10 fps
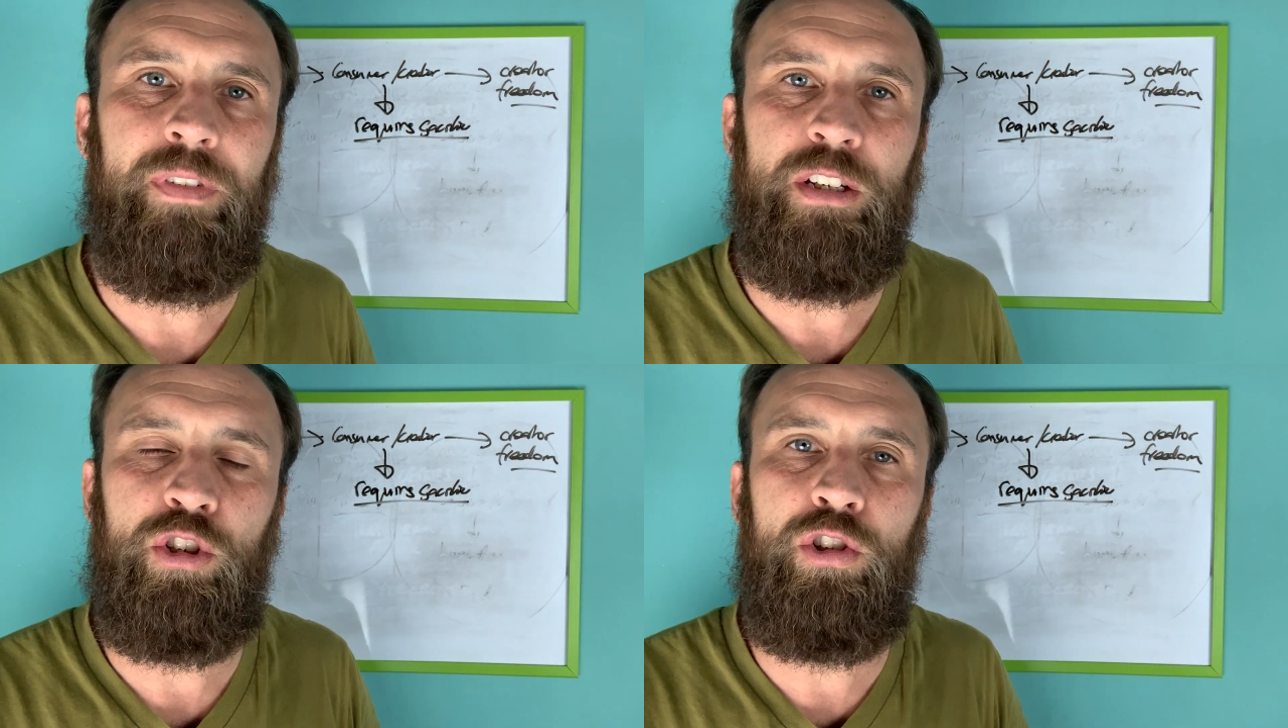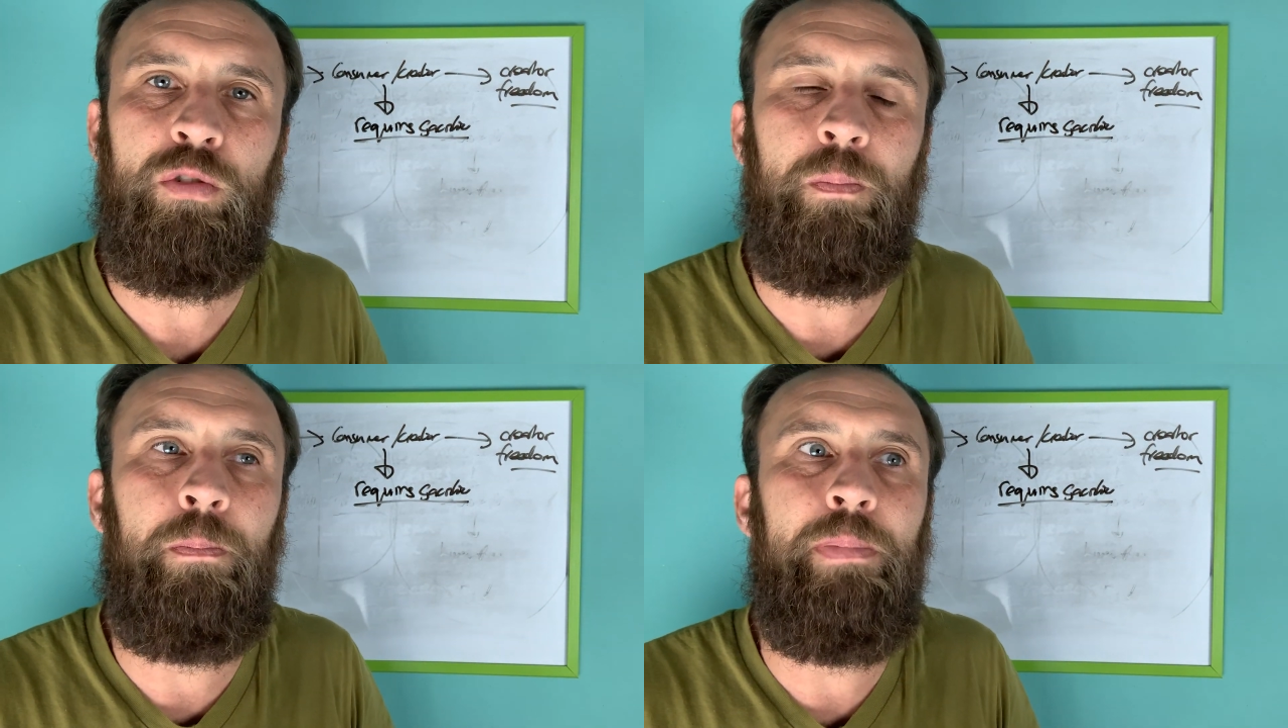it
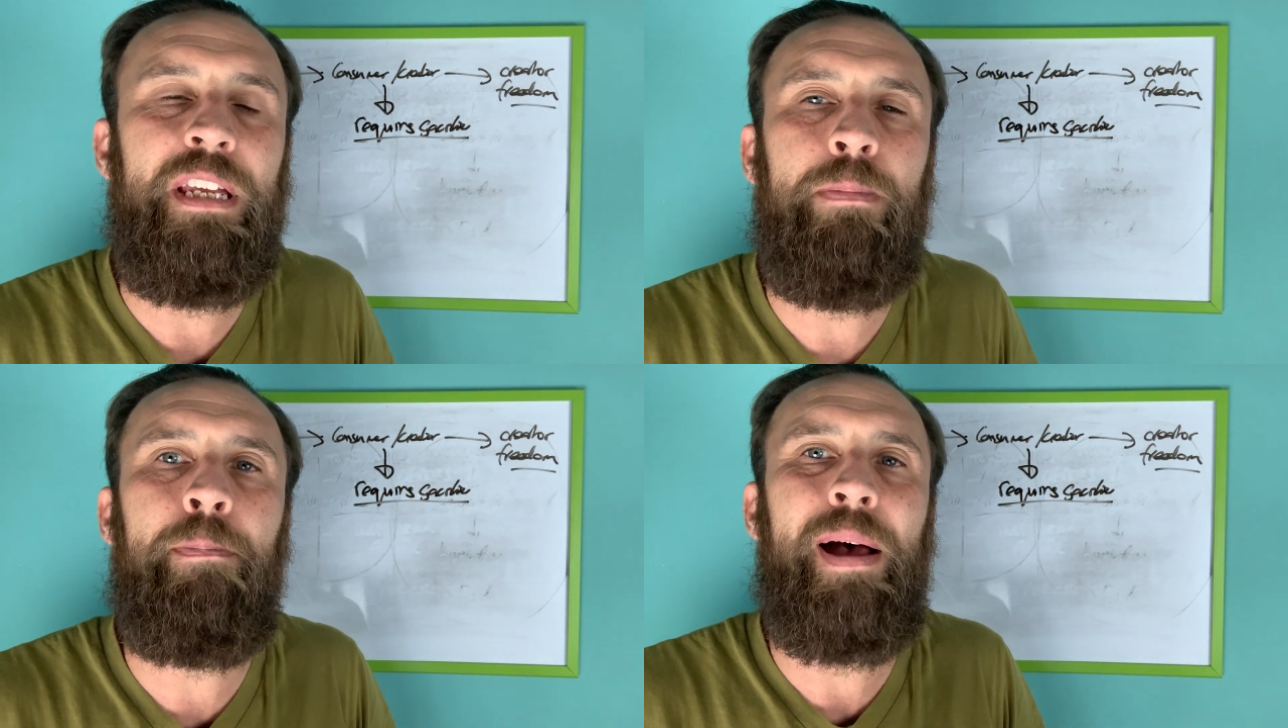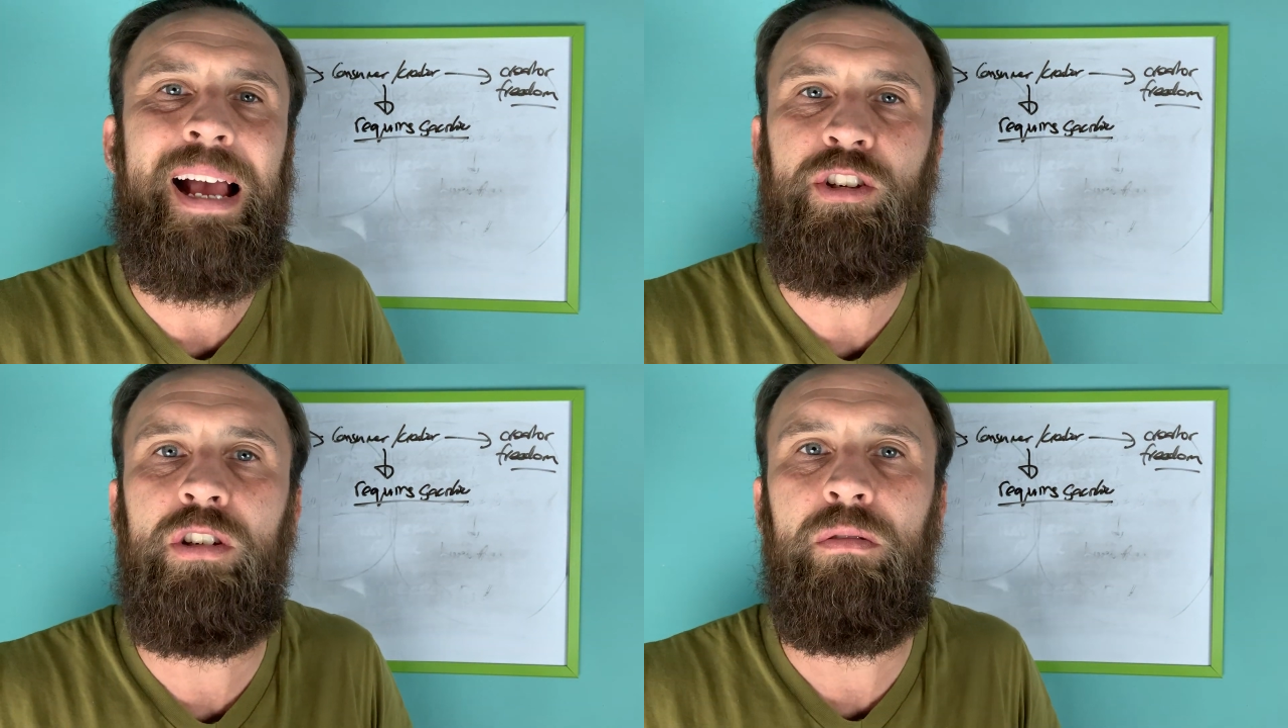should be
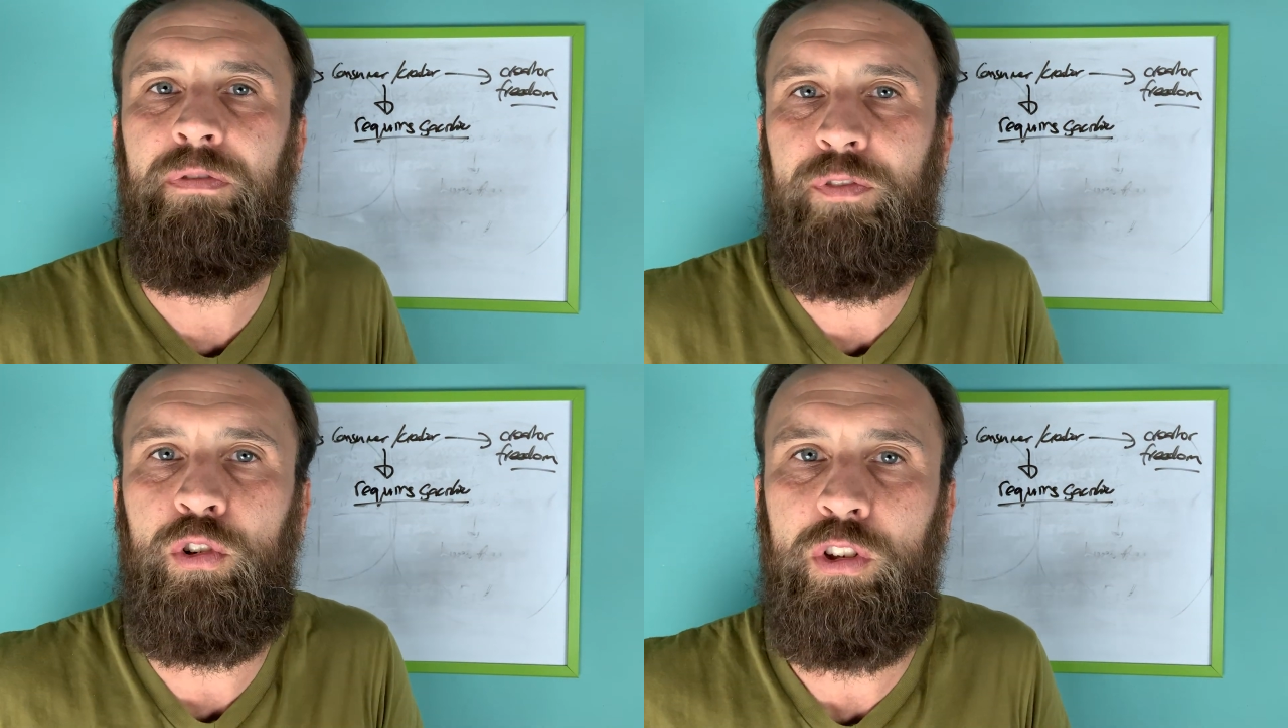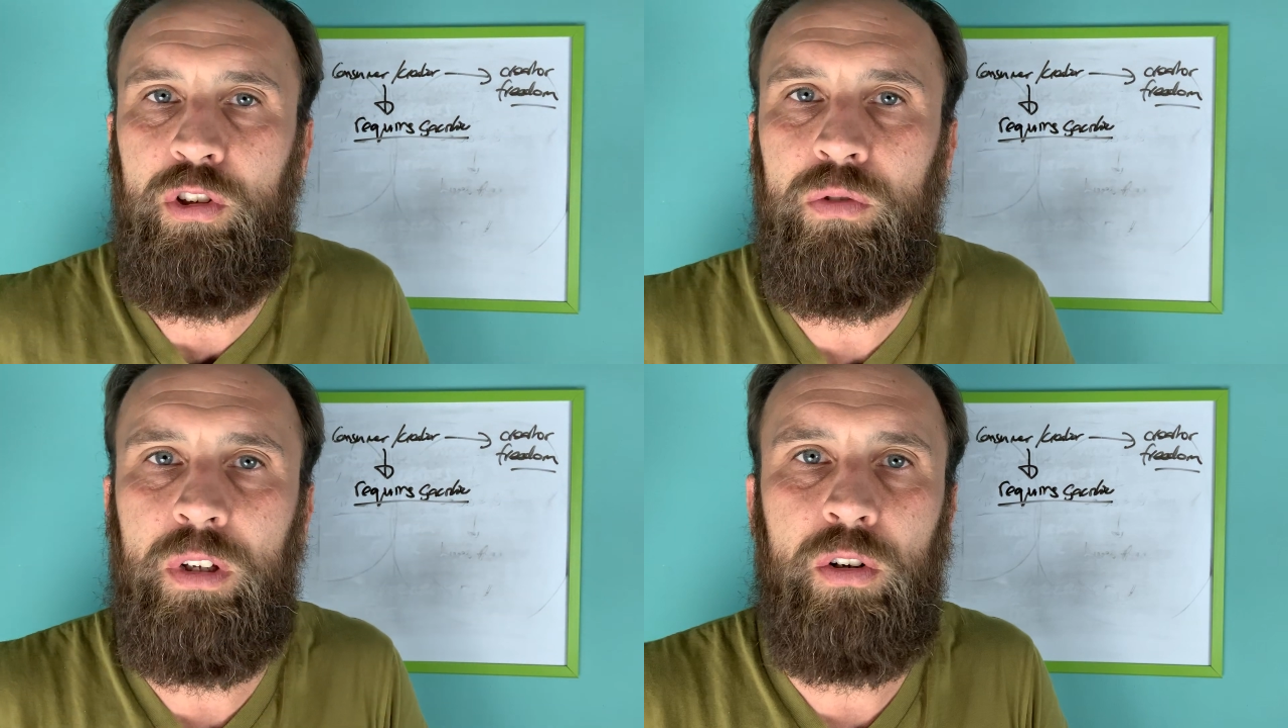passion for
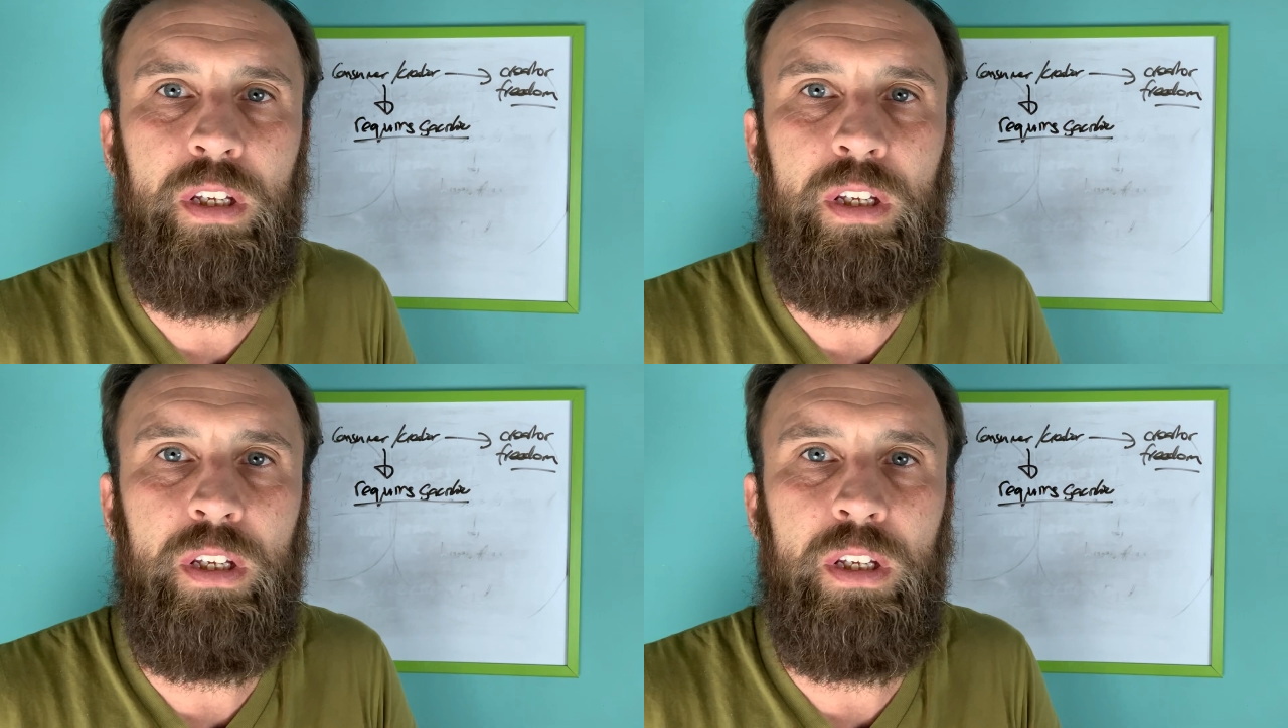you. You know,